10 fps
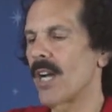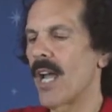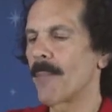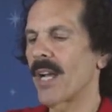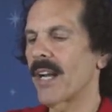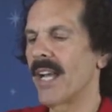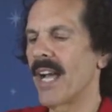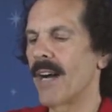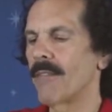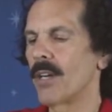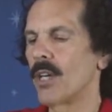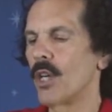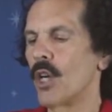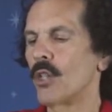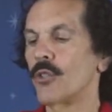Am I going to have
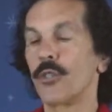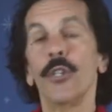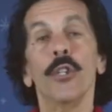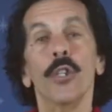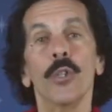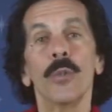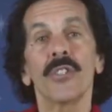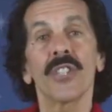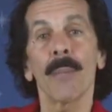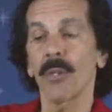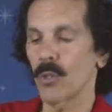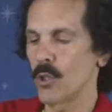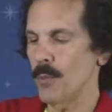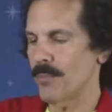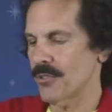two separate
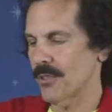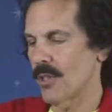loops?